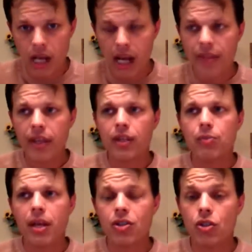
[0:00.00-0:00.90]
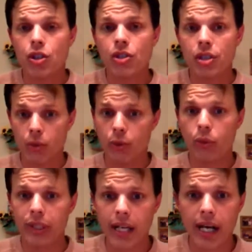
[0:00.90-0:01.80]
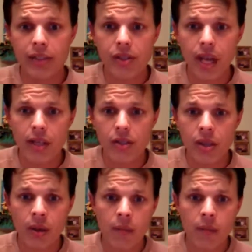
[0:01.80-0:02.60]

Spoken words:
I think it's best to just stick with what God says.